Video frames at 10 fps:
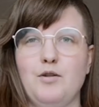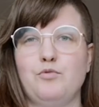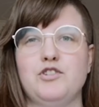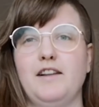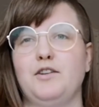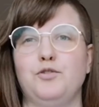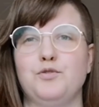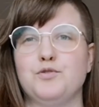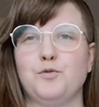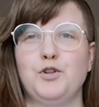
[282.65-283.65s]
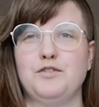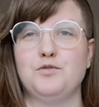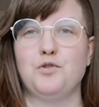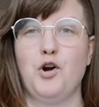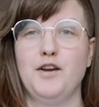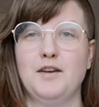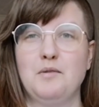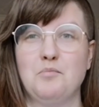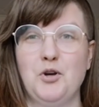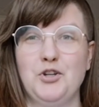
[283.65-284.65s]
much lead you use for each drawing,
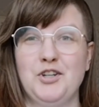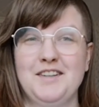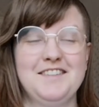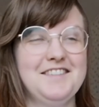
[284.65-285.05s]
but